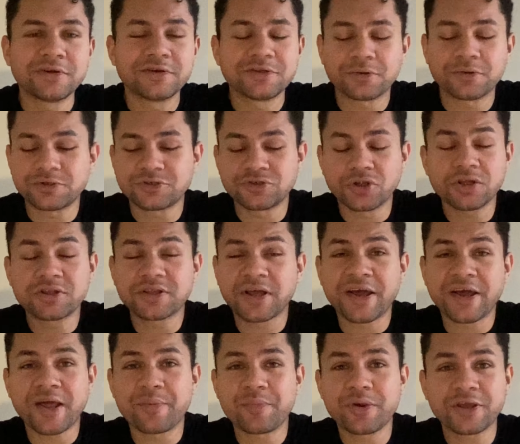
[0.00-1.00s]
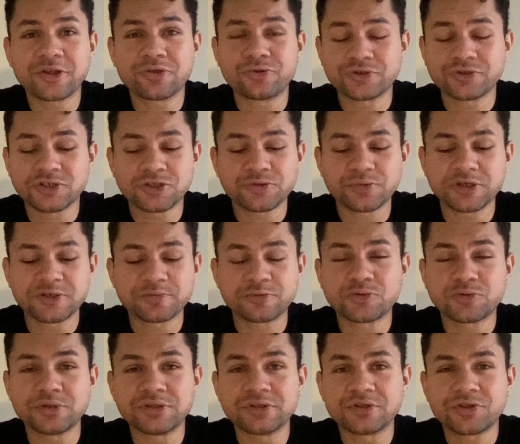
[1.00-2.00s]
So it's not dynamic, it doesn't switch
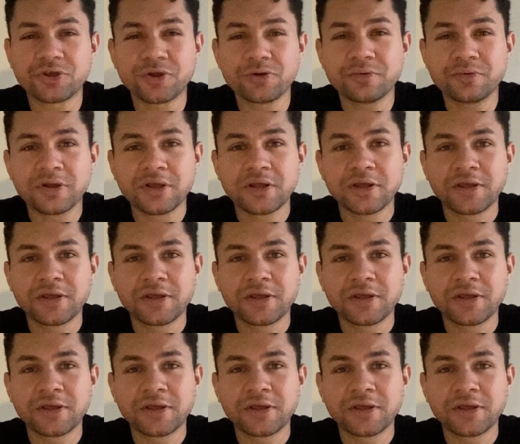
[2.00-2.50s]
between the two,